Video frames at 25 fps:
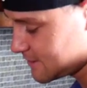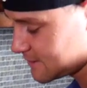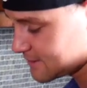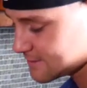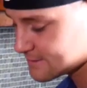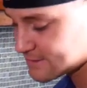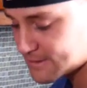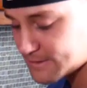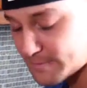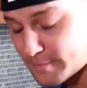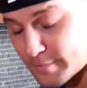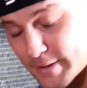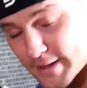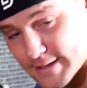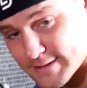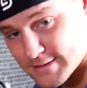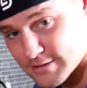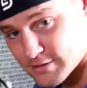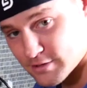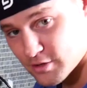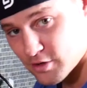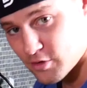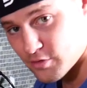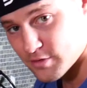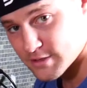some
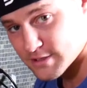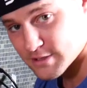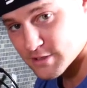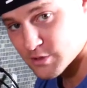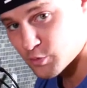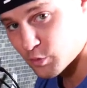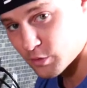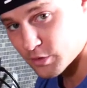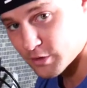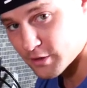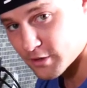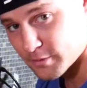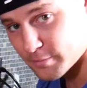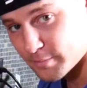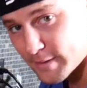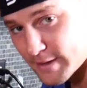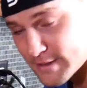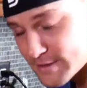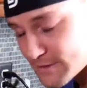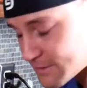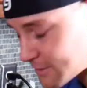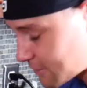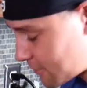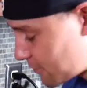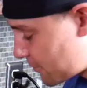pesto, this is really good
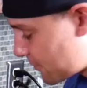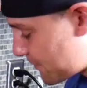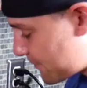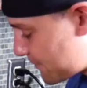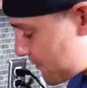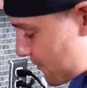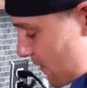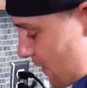pesto,